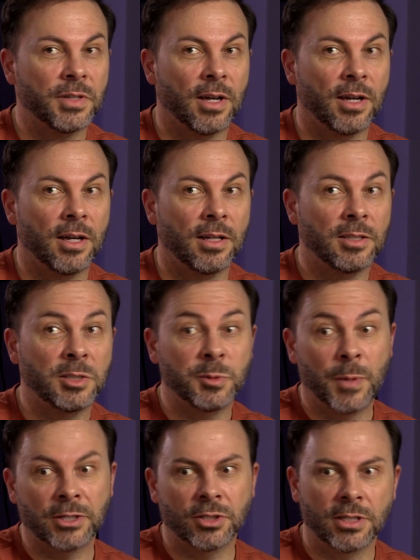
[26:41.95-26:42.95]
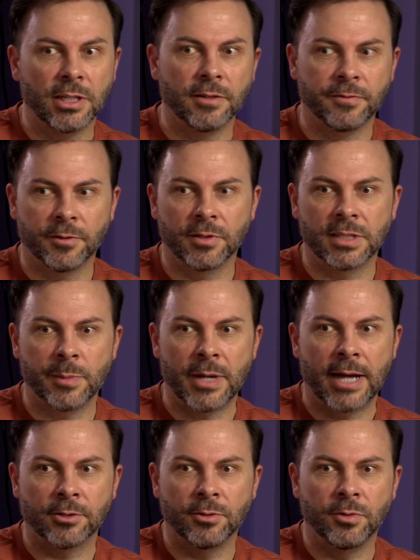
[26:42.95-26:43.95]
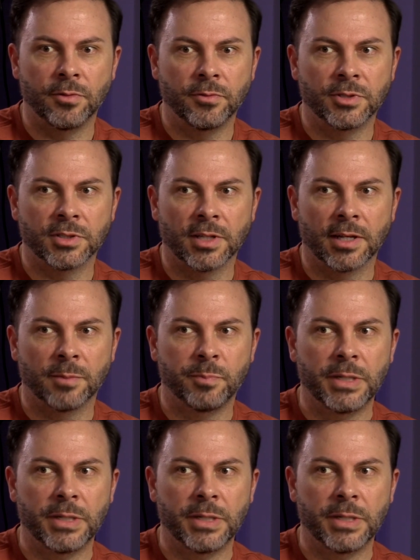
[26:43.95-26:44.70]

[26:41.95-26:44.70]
especially if you're the type of actor who just like